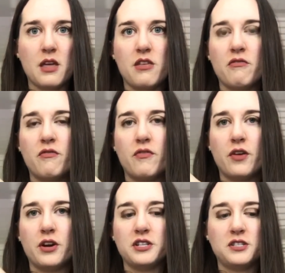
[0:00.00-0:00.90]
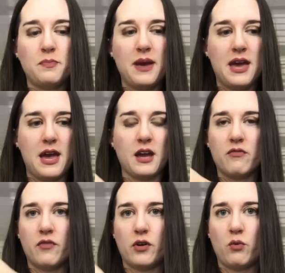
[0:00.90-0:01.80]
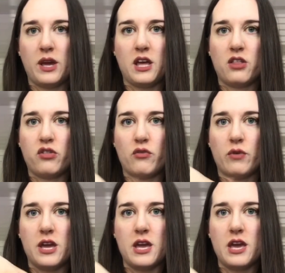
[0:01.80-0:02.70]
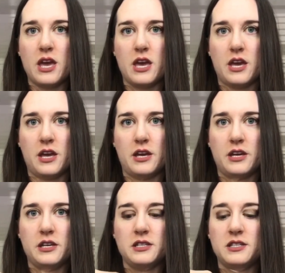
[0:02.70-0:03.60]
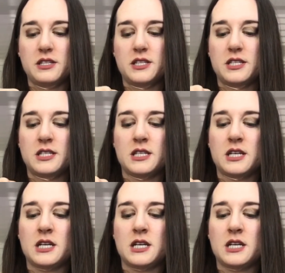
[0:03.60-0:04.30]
the first pick for week 3 is,